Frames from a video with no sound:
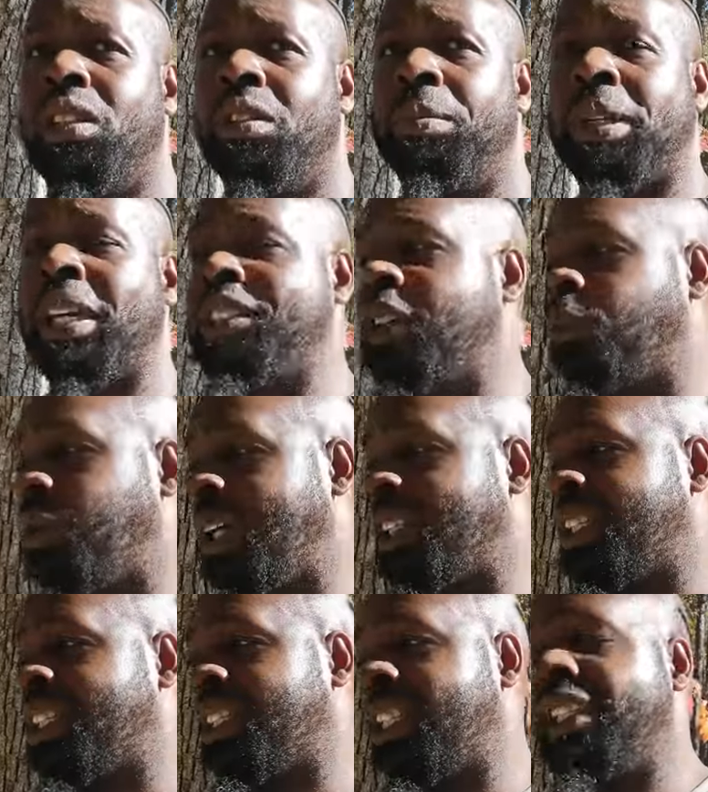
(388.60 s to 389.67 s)
because of what
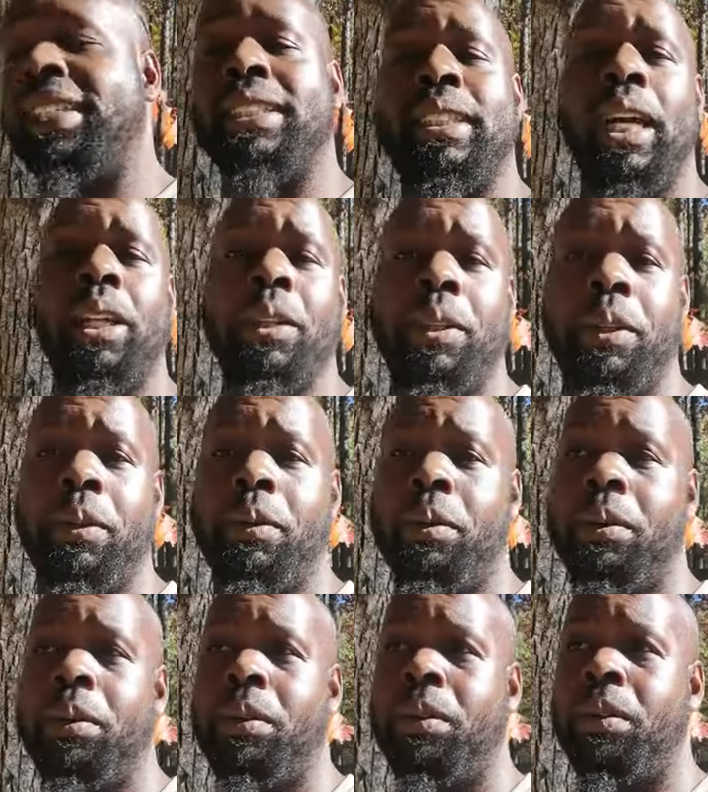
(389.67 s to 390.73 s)
this thing is telling you.
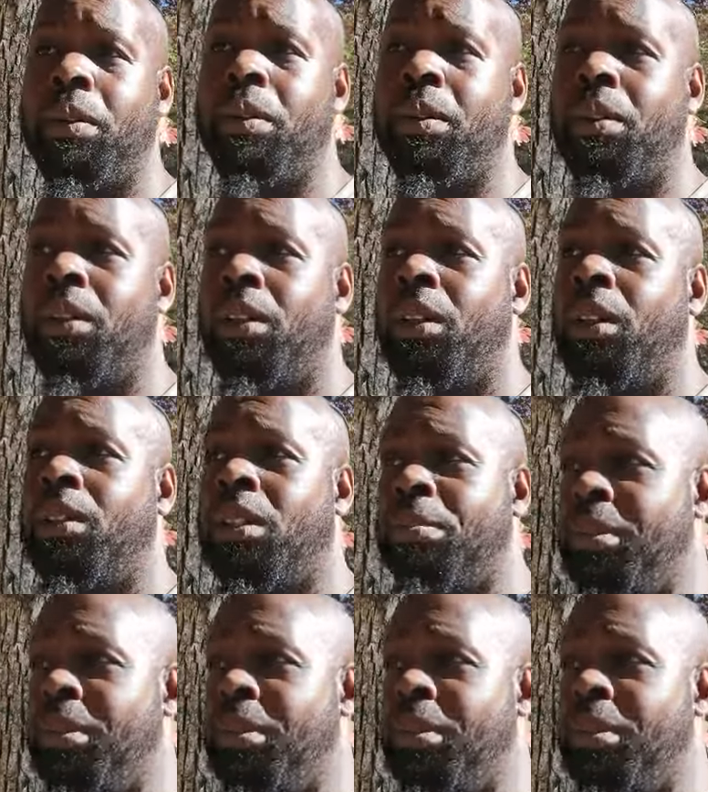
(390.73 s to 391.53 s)
The